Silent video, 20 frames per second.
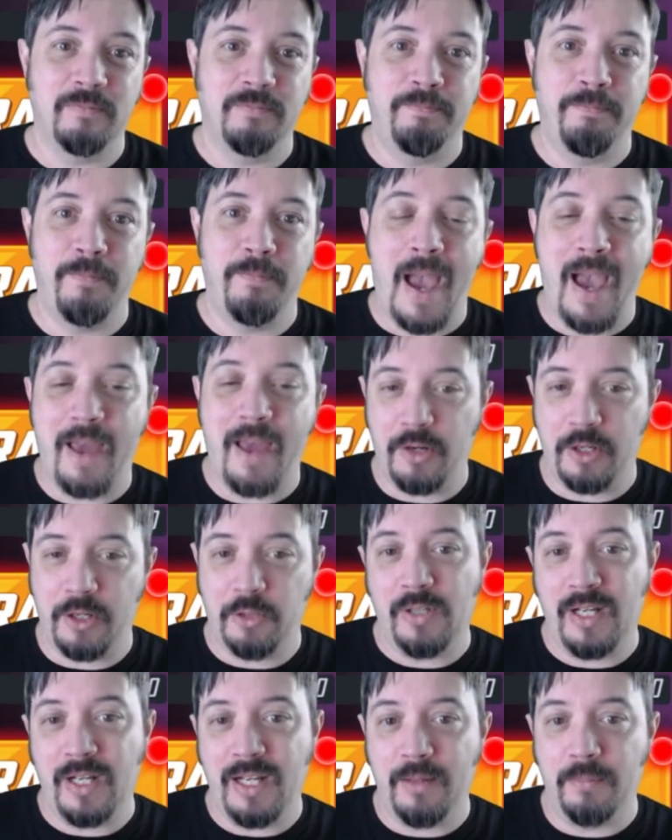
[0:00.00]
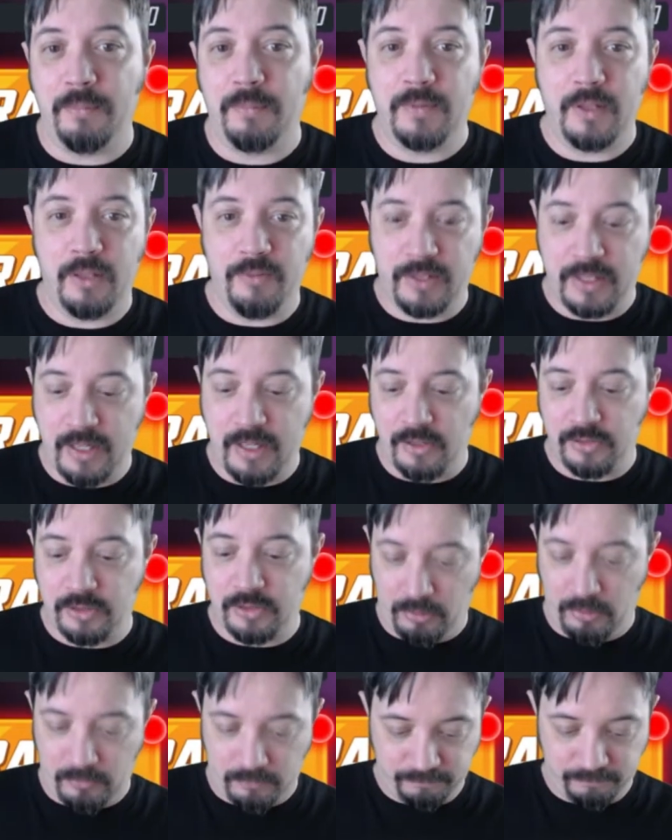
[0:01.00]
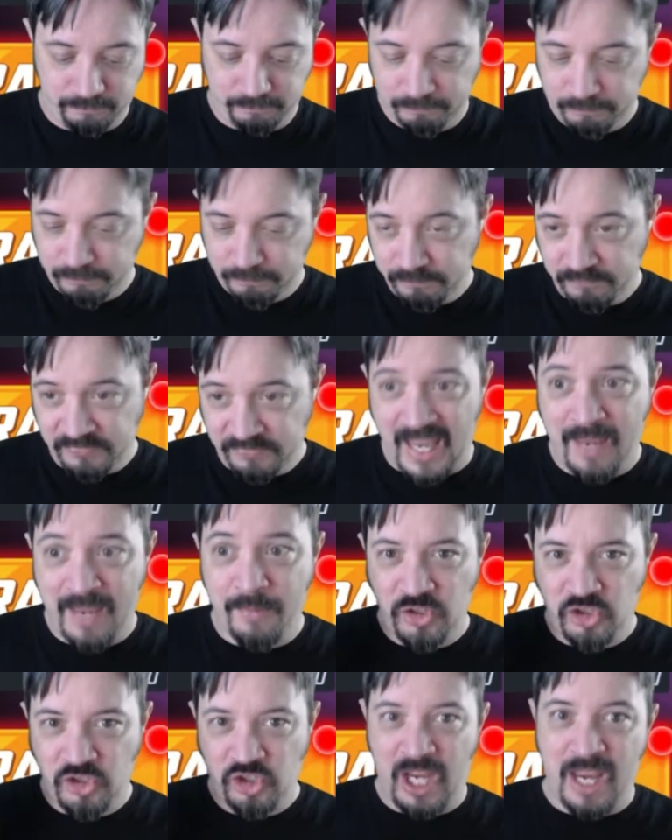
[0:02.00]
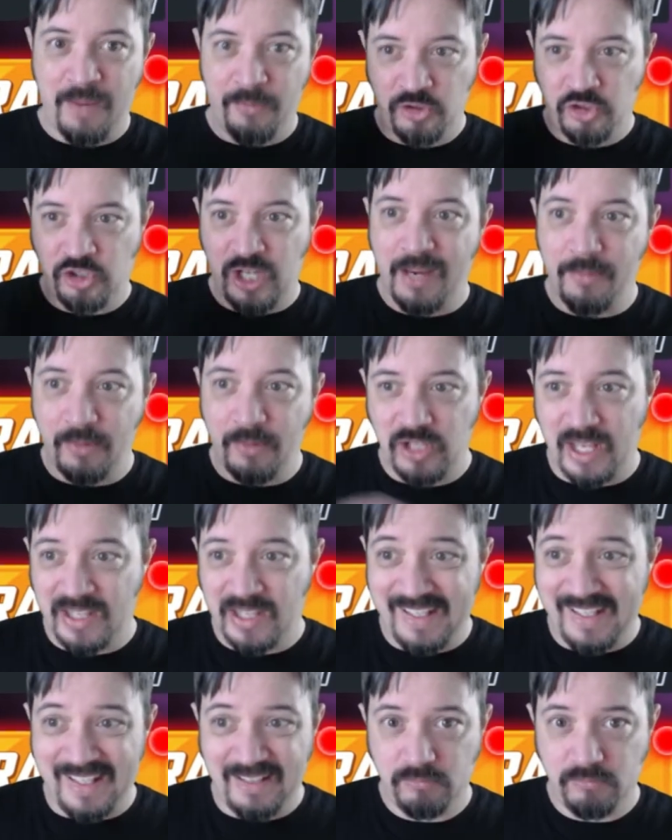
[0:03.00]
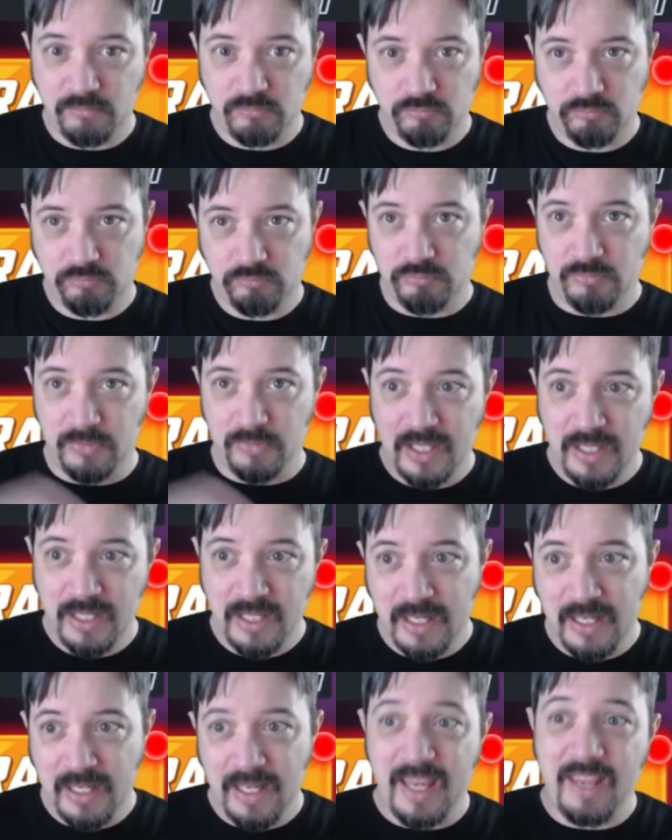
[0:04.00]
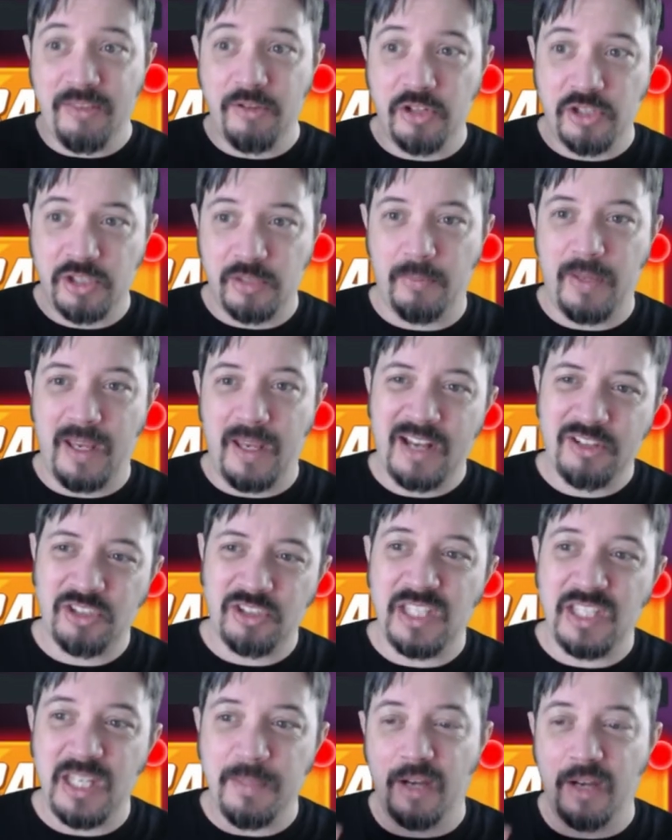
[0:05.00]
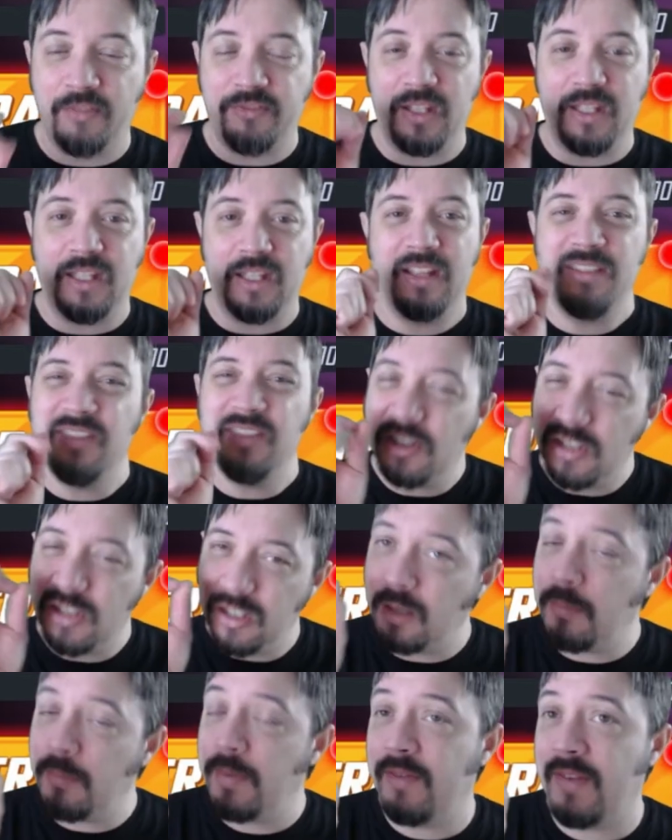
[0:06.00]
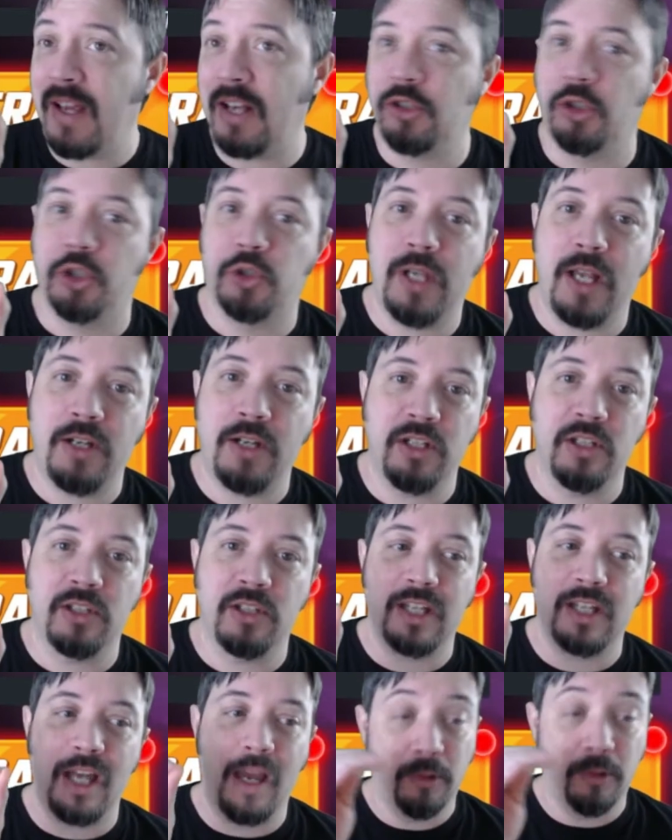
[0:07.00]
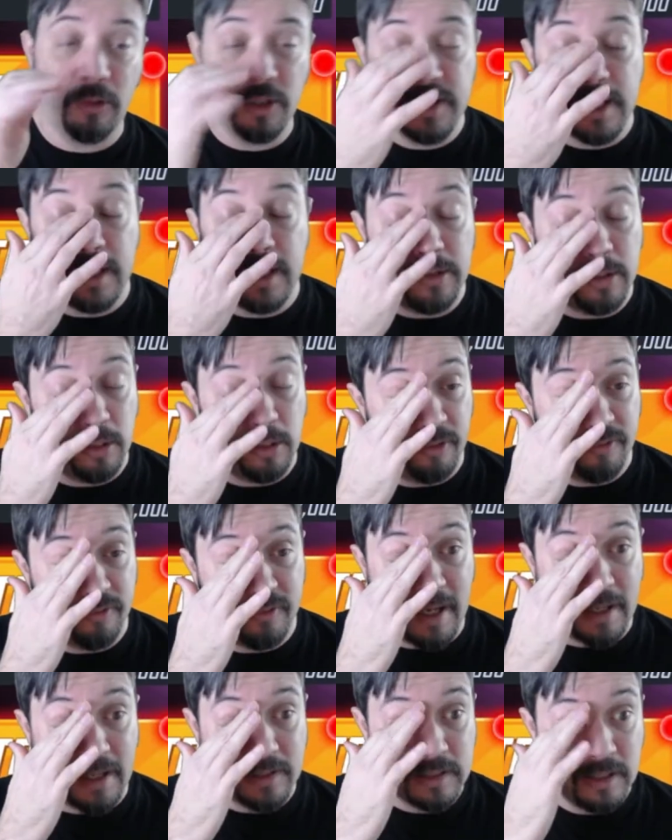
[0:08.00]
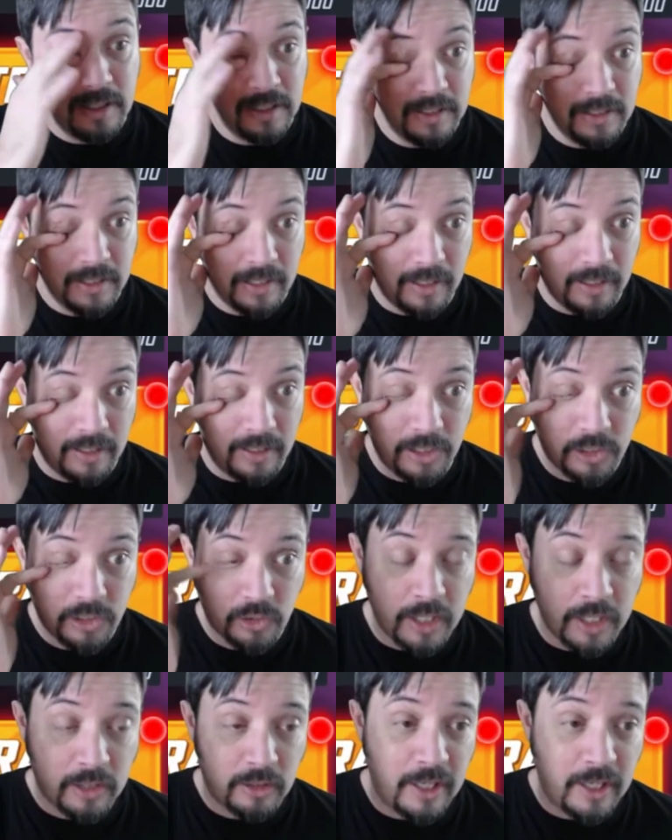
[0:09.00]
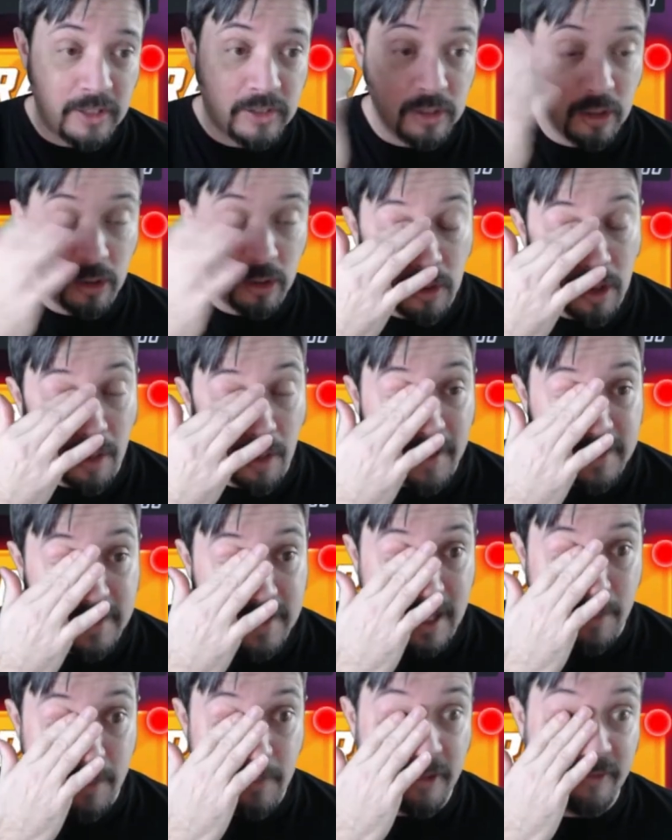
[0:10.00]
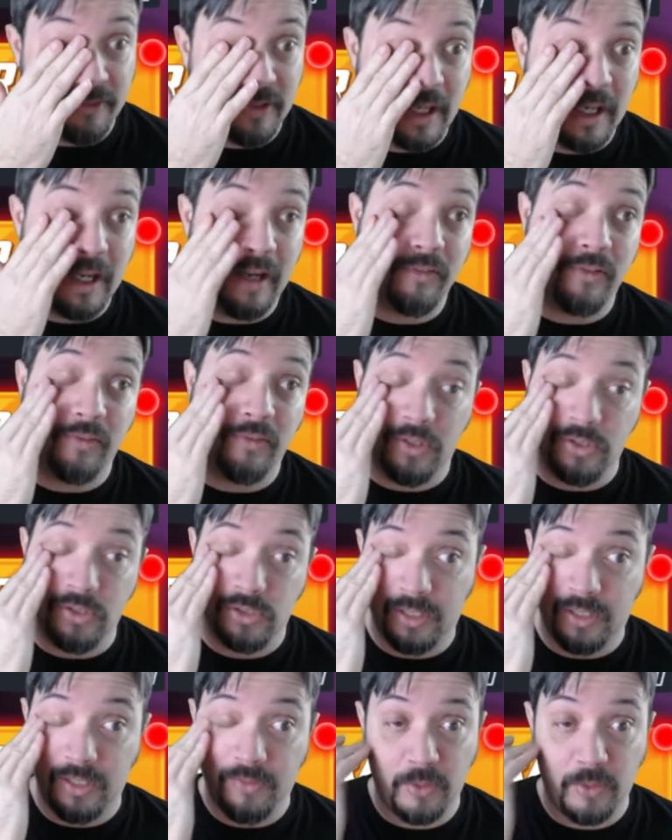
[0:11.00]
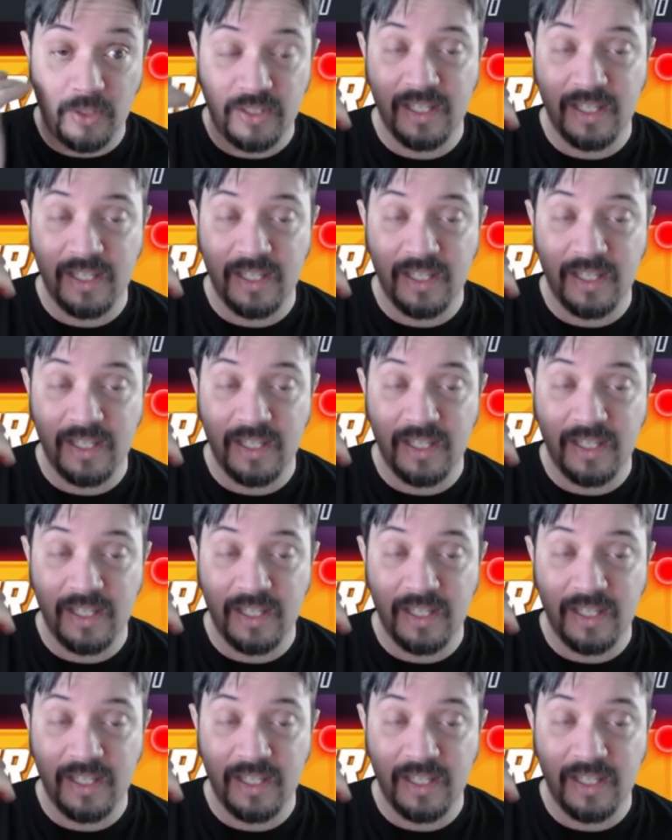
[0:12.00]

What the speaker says: battering ram of a character. Damage, damage, damage. That's it. And there's some actually debuffing. There's a little bit of actual strategy to this guy, but let's get into it real fast. Striker ISO, I might take him into 5 eventually once I